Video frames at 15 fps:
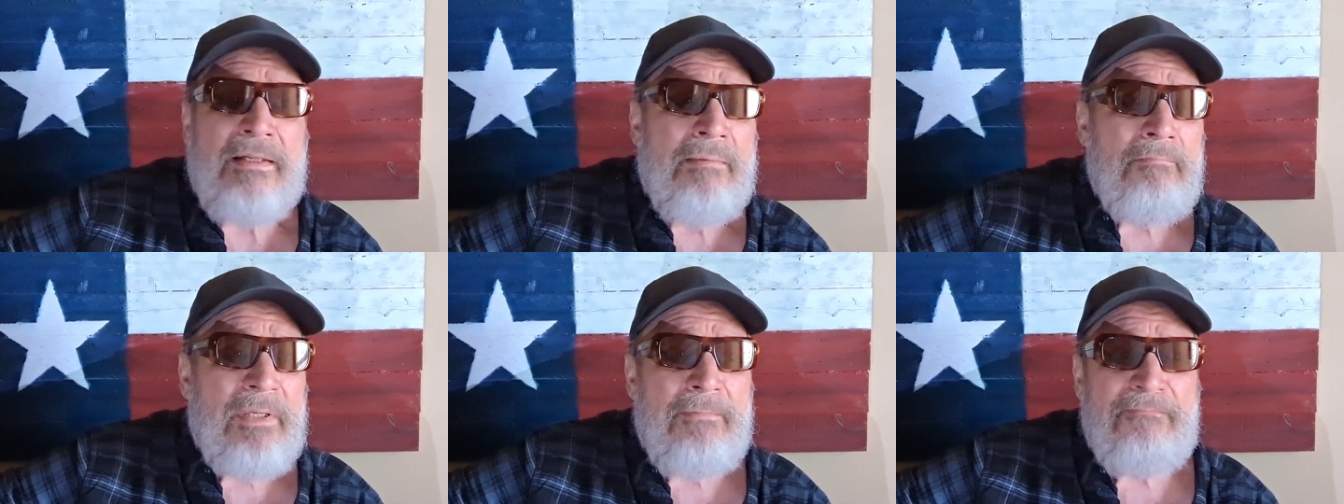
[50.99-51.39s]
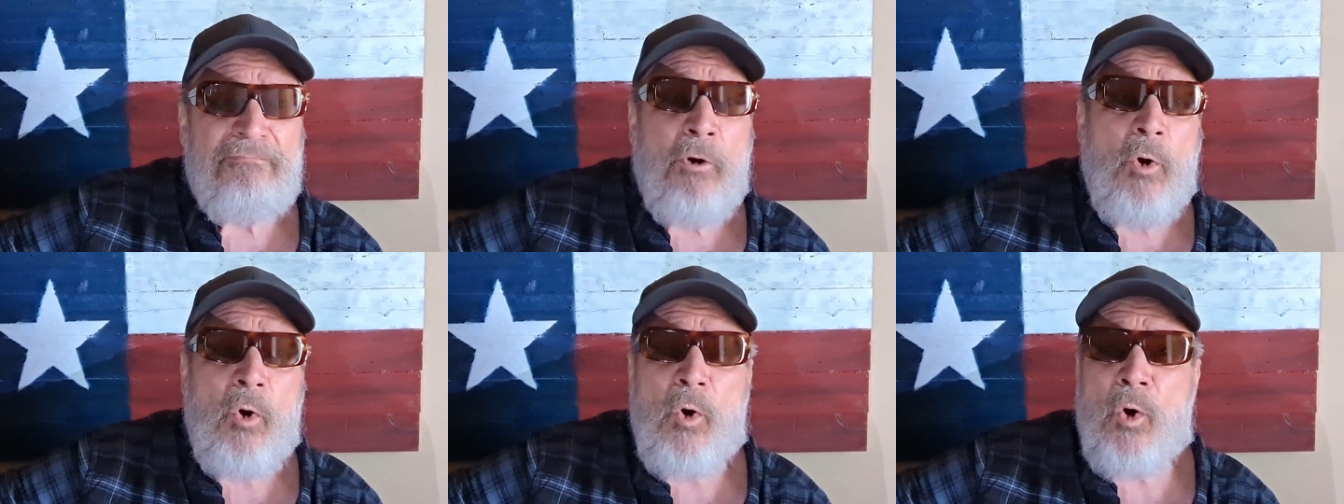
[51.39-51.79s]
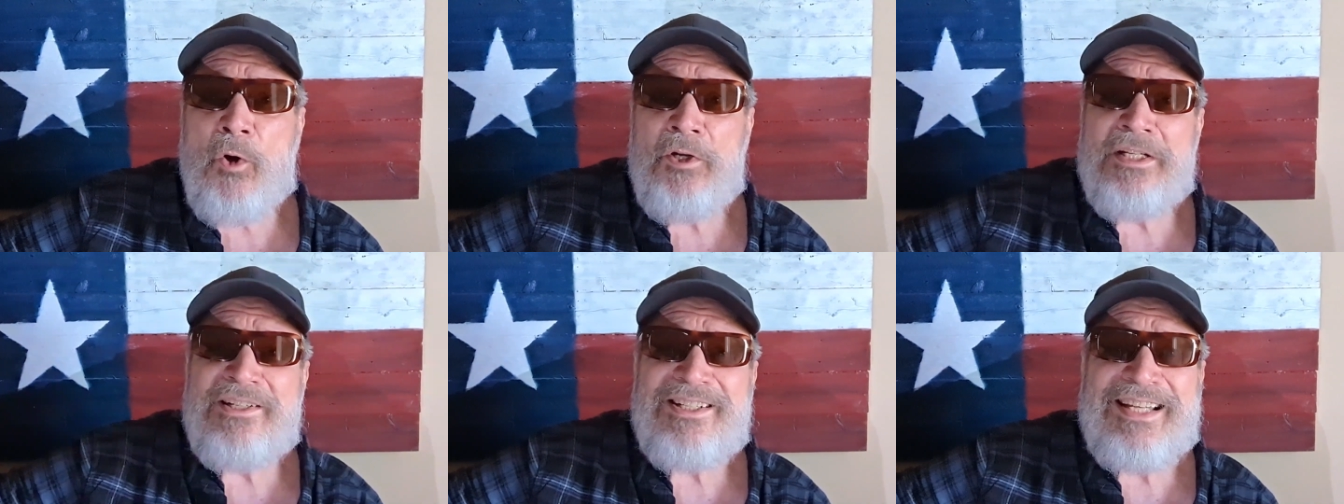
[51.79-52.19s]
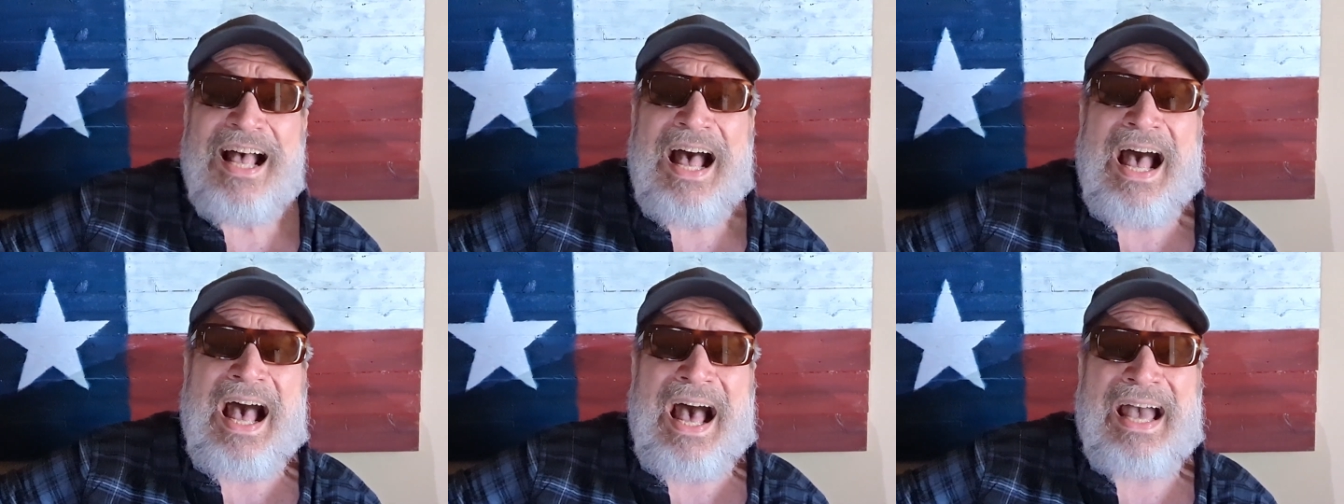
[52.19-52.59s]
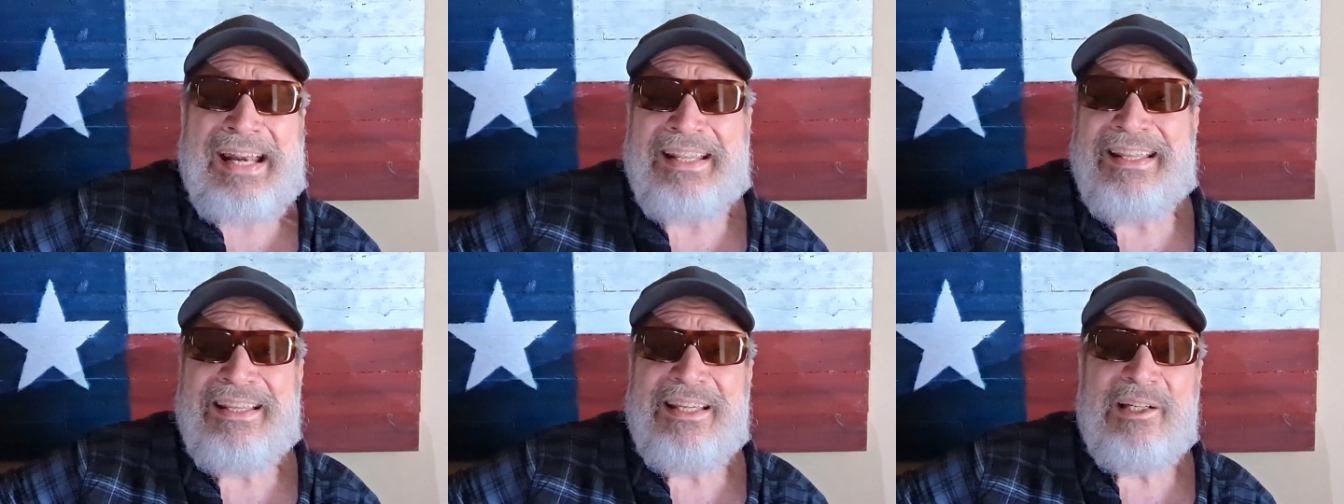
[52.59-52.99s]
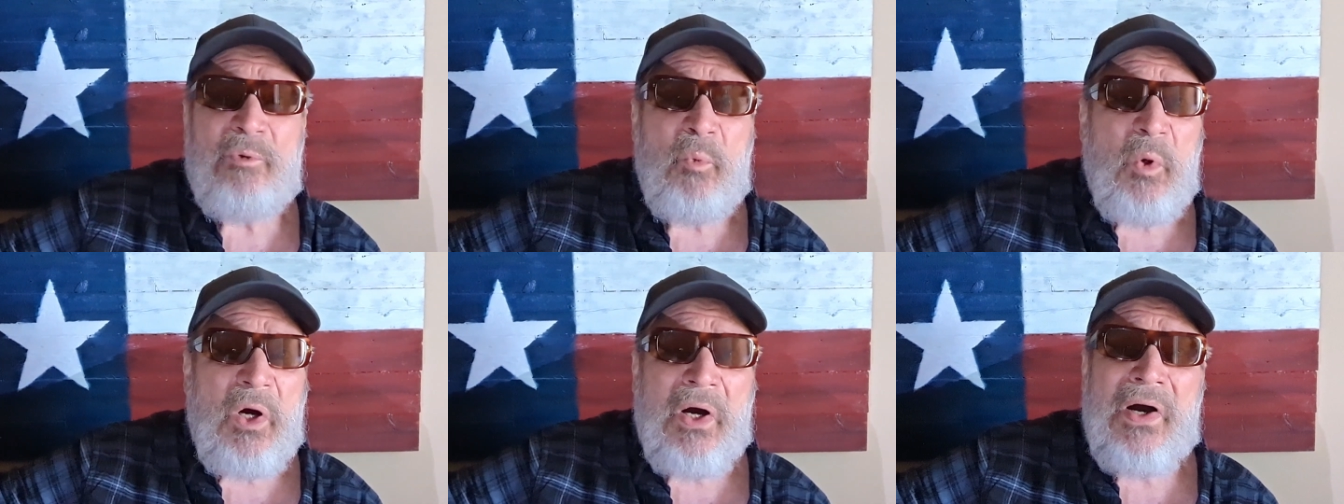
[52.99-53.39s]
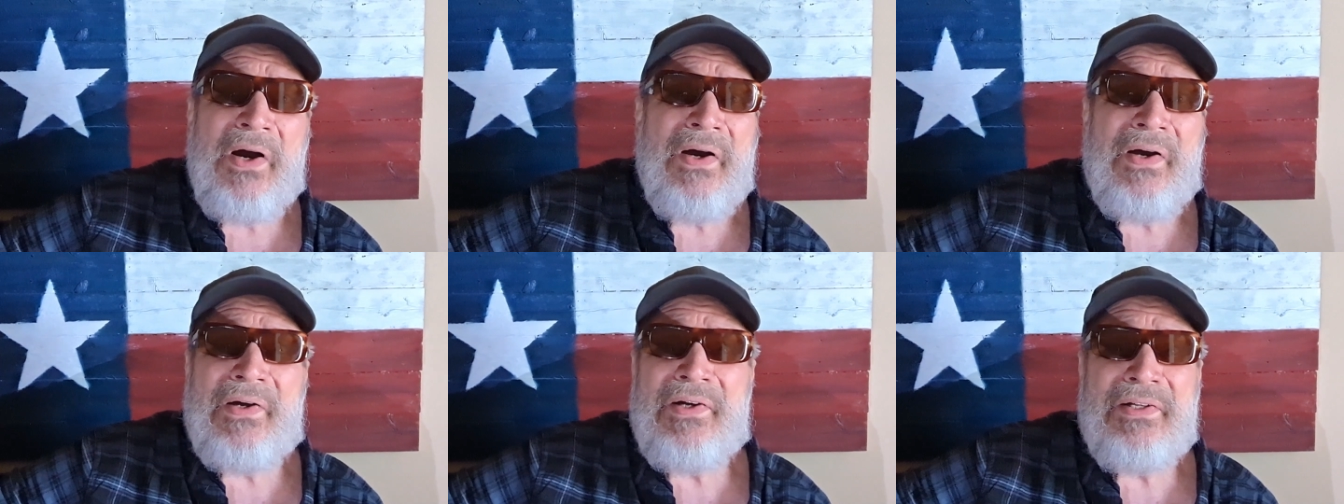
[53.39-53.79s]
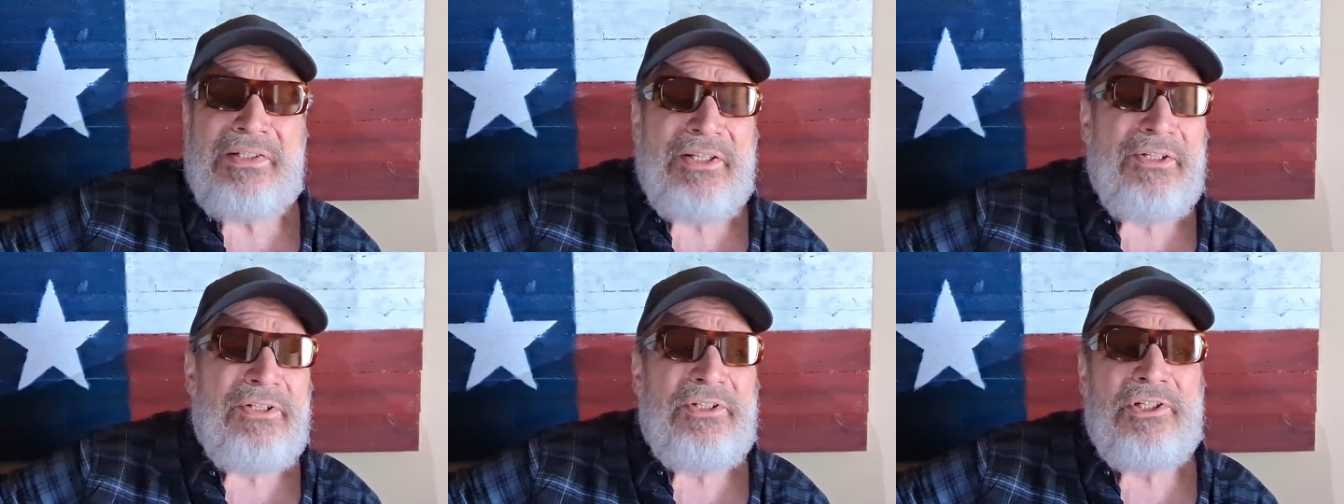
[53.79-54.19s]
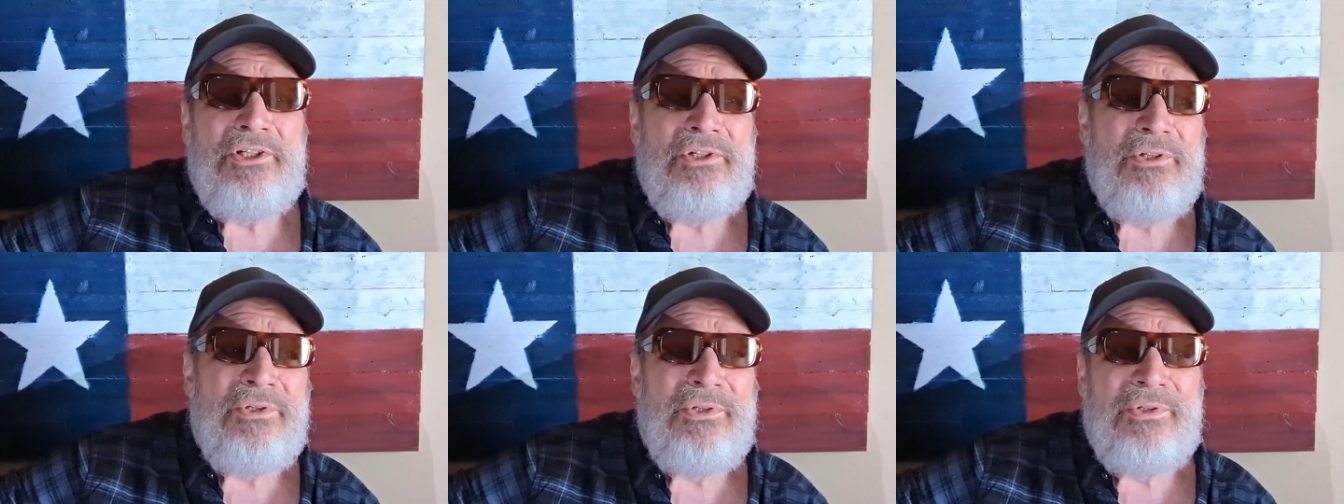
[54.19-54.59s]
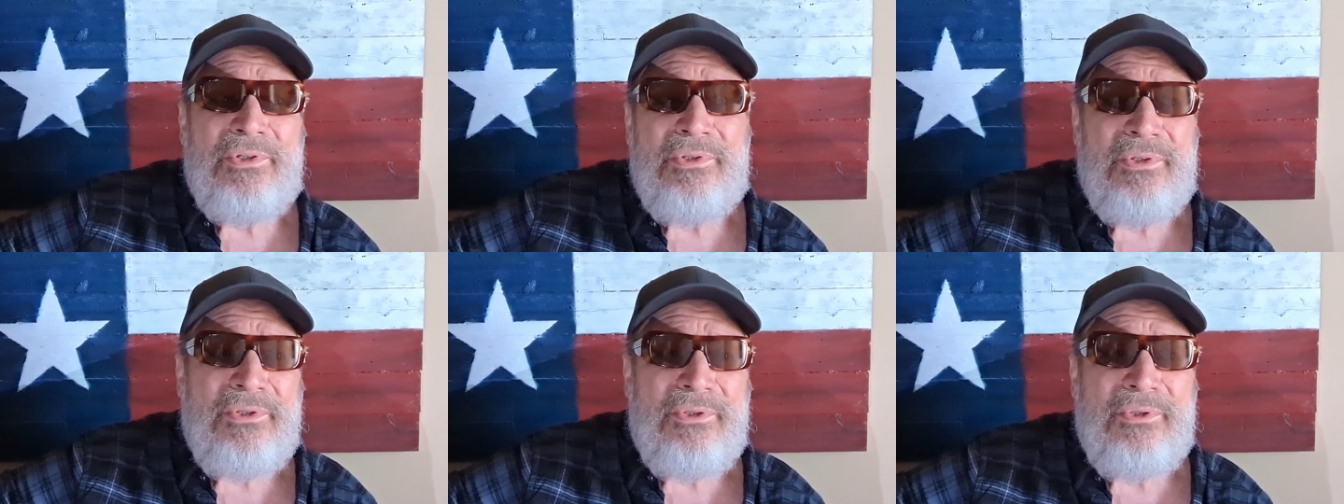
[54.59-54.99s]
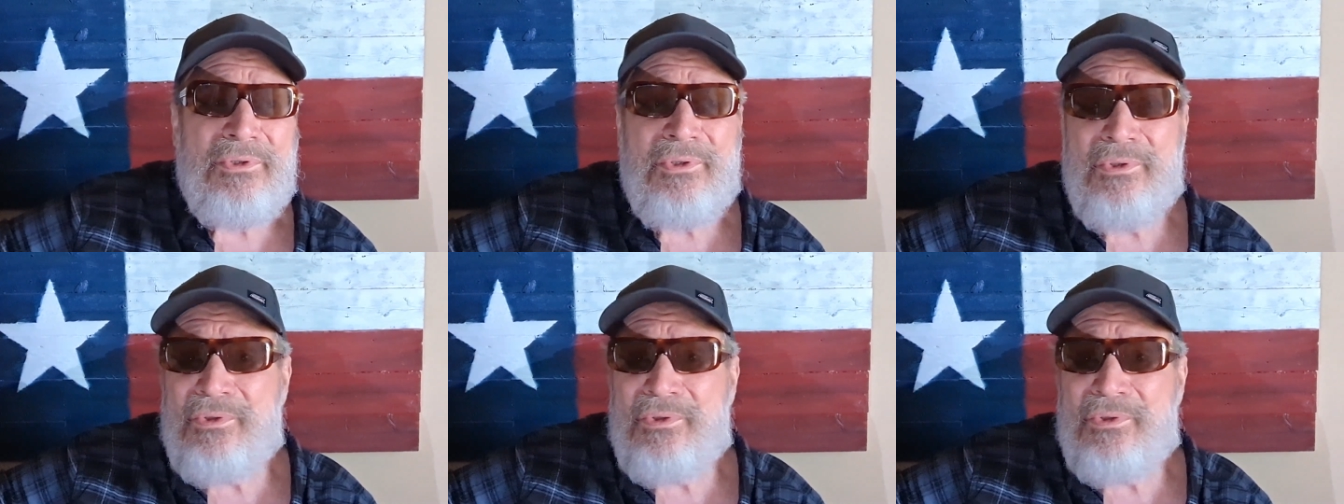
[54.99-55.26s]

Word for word: before deciding what to do.